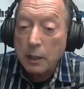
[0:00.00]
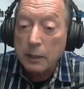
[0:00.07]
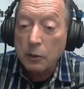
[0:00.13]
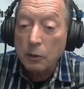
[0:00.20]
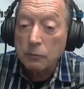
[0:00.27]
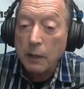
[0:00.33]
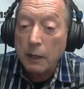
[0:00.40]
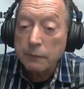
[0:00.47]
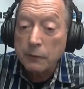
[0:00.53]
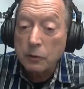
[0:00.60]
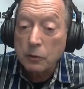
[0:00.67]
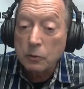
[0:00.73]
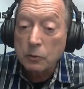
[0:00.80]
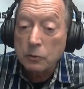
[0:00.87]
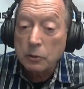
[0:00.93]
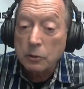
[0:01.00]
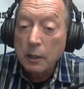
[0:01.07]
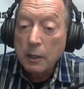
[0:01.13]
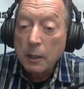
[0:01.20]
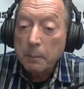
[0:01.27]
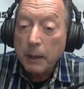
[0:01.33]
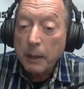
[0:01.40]
on their revenues
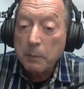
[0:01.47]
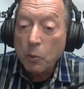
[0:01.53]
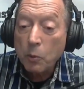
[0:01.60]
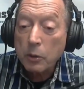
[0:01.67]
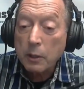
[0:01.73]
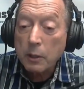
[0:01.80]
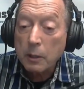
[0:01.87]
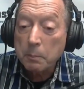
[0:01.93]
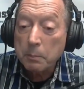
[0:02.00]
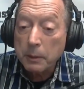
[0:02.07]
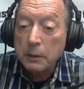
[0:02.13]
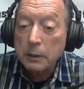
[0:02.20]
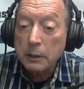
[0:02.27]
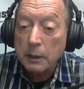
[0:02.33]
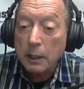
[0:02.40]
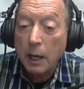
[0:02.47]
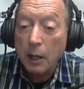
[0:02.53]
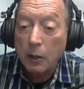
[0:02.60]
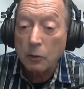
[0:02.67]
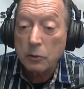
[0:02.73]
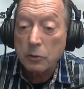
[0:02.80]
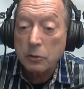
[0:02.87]
by more than a billion
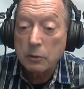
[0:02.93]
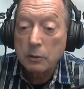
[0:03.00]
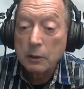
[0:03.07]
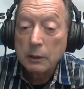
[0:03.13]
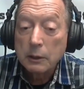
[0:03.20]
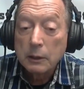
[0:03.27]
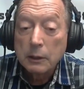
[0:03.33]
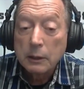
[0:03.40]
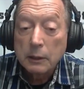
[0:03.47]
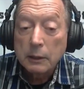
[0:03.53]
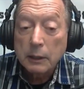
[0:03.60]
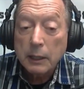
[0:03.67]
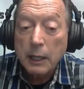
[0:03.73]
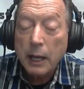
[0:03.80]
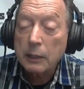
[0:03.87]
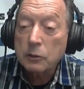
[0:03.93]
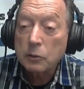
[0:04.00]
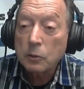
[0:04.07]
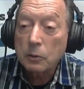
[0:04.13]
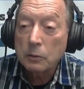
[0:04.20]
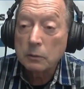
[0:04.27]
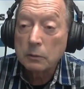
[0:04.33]
dollars. The
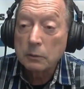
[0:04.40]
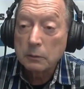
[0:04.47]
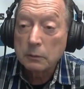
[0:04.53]
actual